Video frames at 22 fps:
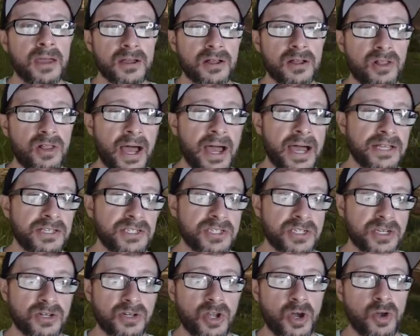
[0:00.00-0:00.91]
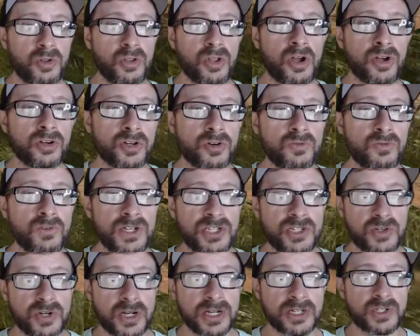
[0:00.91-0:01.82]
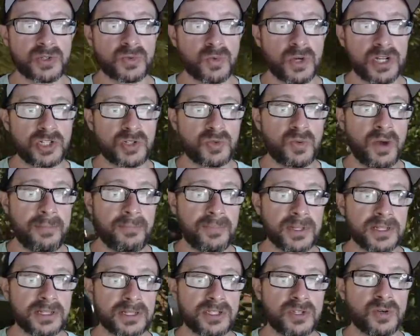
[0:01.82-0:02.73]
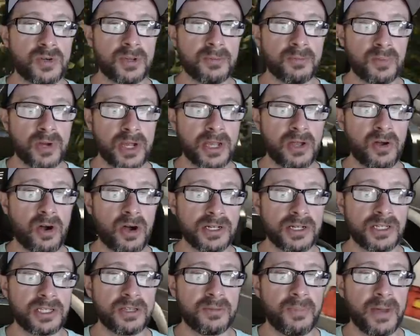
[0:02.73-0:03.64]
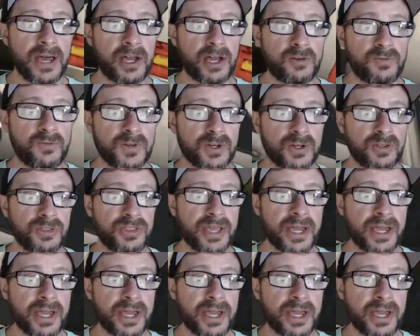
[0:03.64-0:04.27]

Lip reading: Class no longer restricts which weapons you can bring onto the battlefield